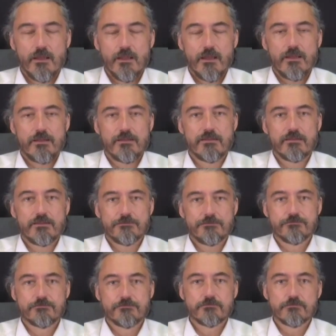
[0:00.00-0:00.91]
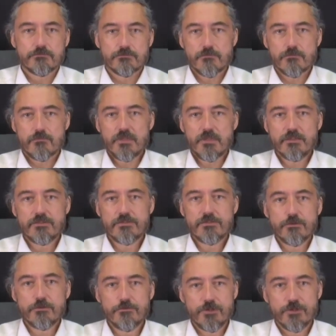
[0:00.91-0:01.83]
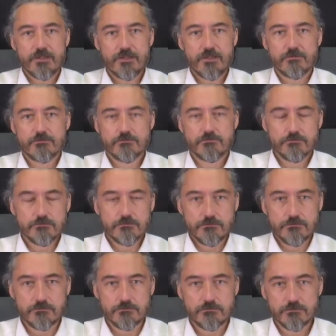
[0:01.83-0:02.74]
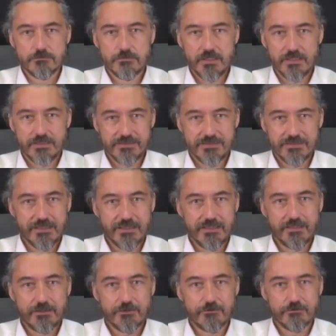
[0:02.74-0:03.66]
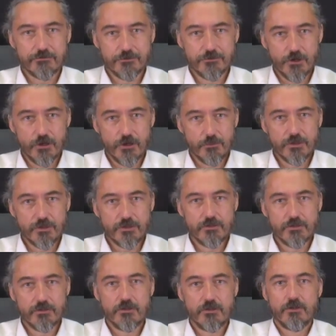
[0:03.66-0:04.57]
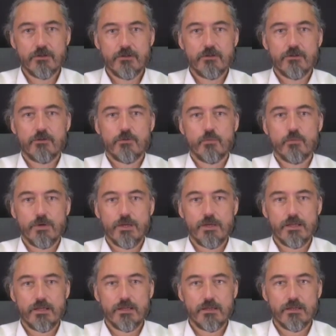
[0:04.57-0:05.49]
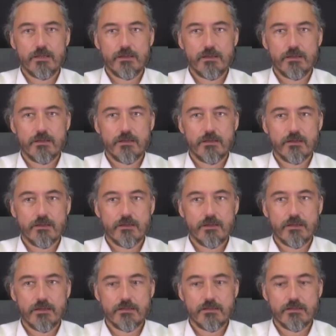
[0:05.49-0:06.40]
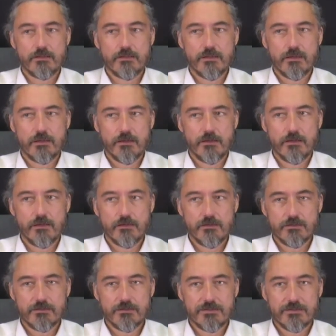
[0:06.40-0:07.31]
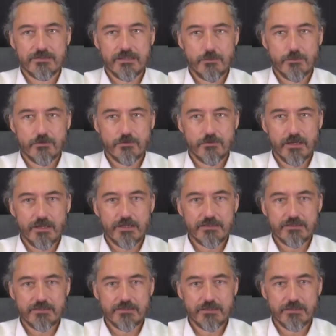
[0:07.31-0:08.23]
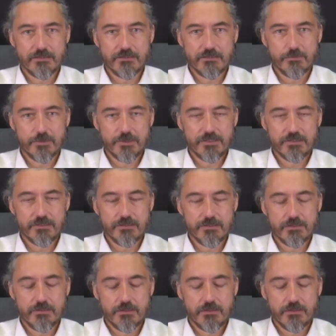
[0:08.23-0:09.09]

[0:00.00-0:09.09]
And so for the understanding of trauma, we can summarize a little bit